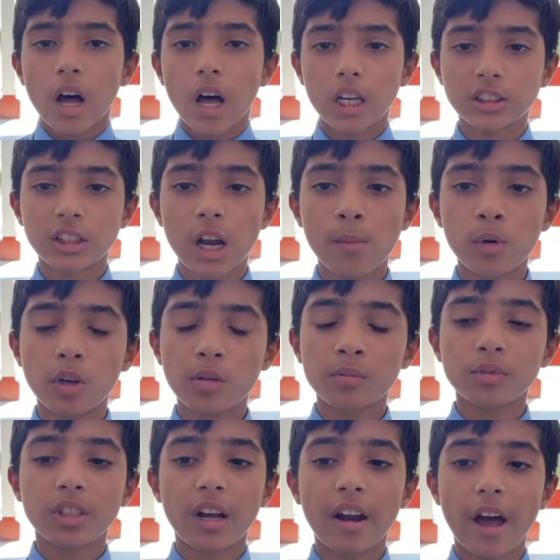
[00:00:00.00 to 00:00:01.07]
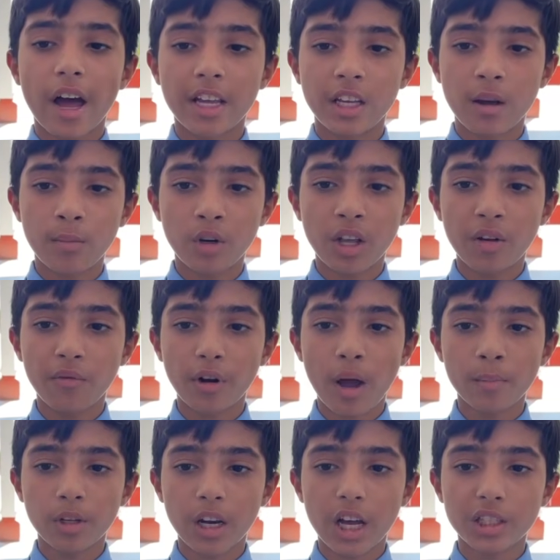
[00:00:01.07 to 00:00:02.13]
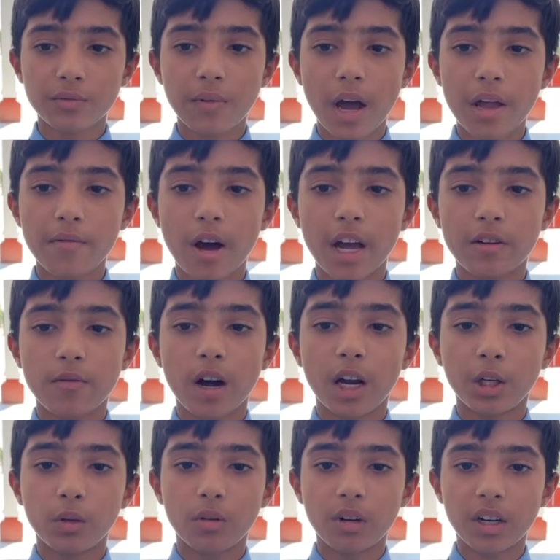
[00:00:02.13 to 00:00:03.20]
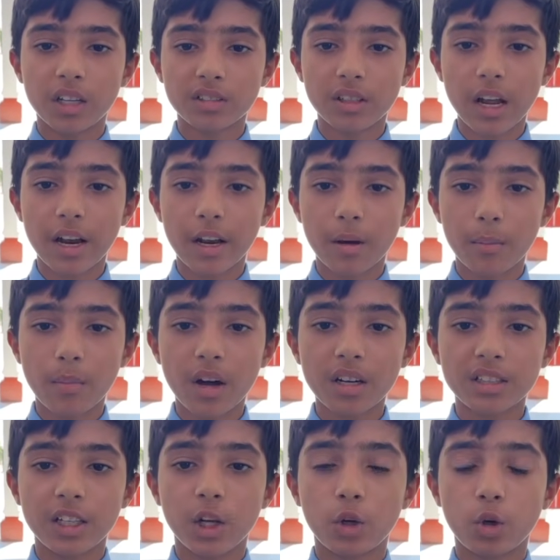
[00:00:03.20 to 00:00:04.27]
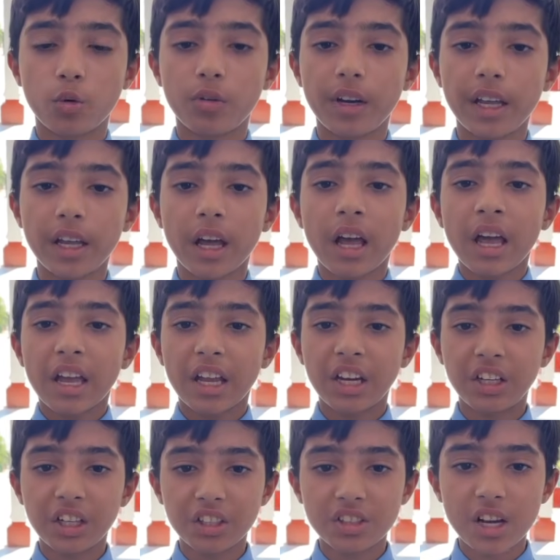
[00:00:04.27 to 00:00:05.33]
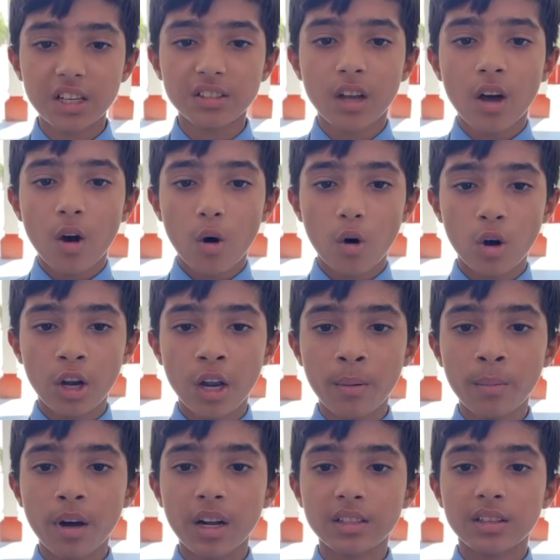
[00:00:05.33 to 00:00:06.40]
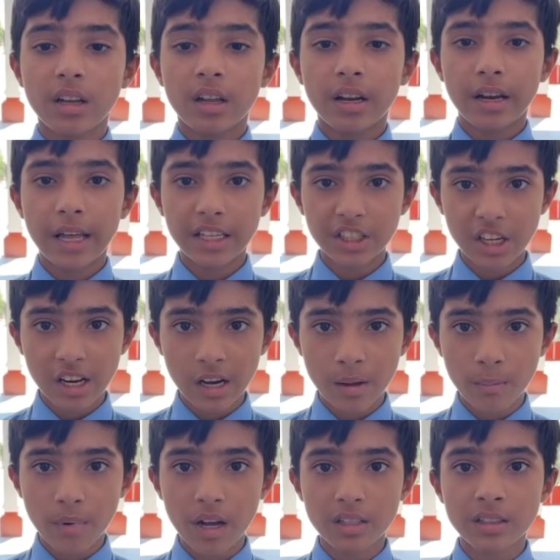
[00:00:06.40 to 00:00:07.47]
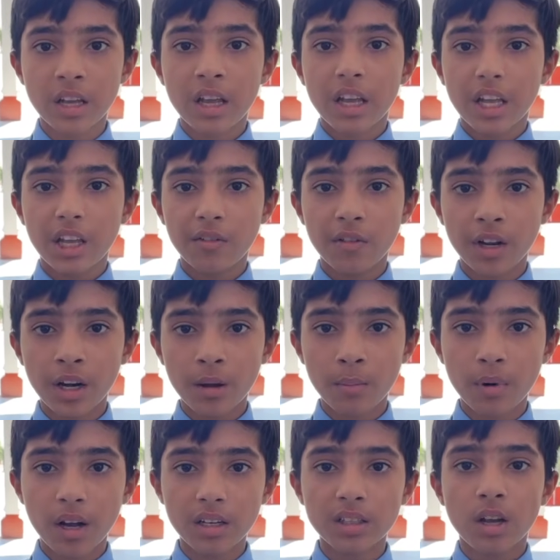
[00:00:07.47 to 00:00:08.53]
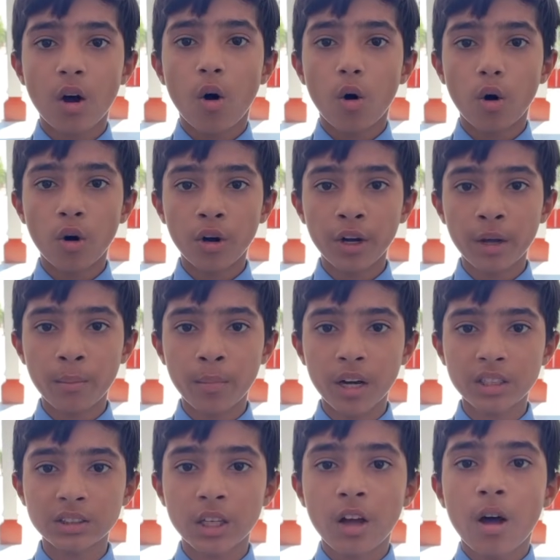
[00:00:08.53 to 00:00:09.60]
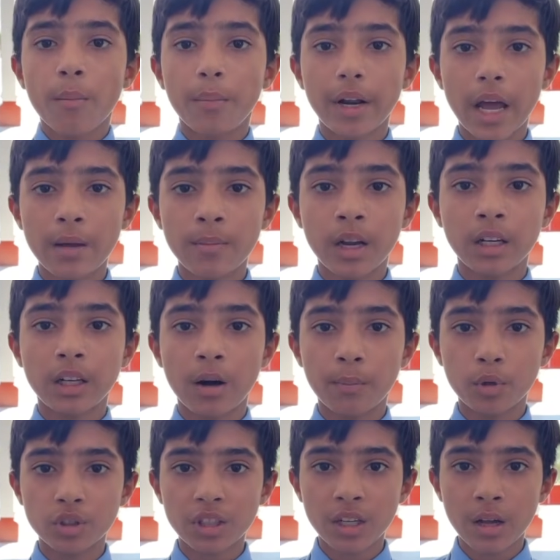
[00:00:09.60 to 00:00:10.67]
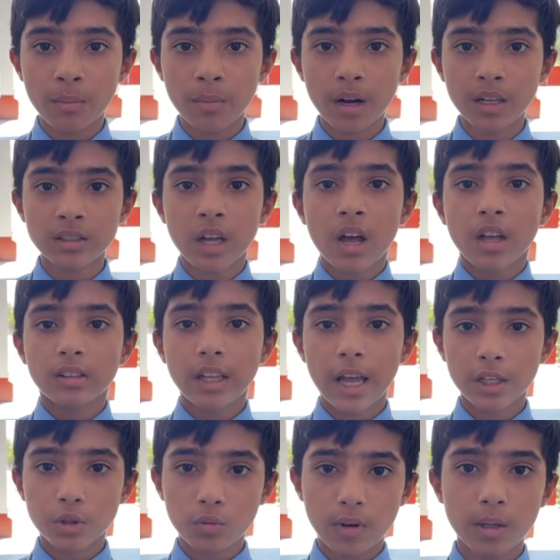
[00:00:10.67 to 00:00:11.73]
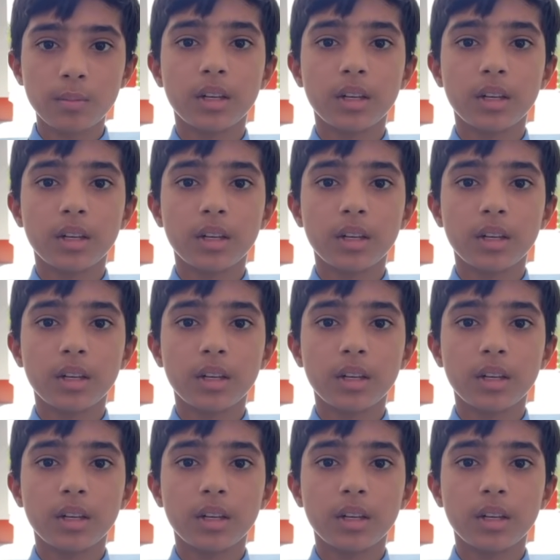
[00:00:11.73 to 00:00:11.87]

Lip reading: Assalamu alaikum sir. I am Ani from class 5. I want to understand numbers including integers, whole numbers, natural numbers, even numbers, odd numbers, prime and composite numbers. Thank you very